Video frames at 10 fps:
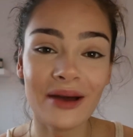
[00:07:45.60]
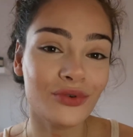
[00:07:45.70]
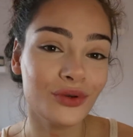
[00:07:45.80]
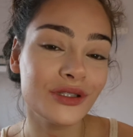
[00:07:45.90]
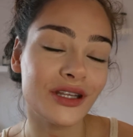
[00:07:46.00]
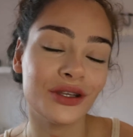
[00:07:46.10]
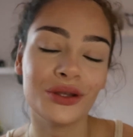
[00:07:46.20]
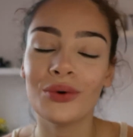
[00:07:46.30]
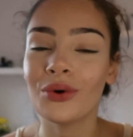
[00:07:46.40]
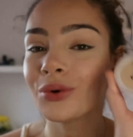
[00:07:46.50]
that bronzer,
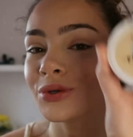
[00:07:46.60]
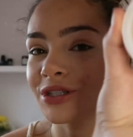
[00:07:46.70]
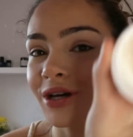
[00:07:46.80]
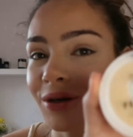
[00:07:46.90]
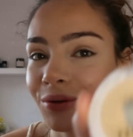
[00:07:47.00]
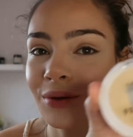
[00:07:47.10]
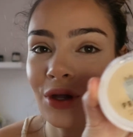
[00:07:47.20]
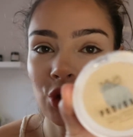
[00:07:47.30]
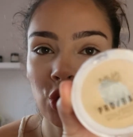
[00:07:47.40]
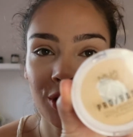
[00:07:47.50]
you also
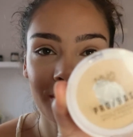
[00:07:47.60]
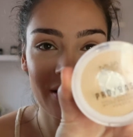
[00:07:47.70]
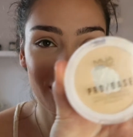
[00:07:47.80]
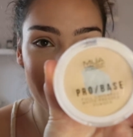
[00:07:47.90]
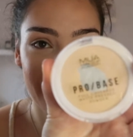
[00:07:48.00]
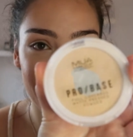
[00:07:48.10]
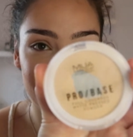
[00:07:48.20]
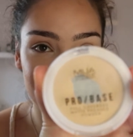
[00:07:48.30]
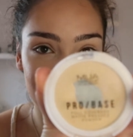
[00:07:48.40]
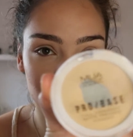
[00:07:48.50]
know about
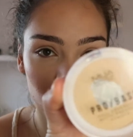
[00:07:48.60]
this.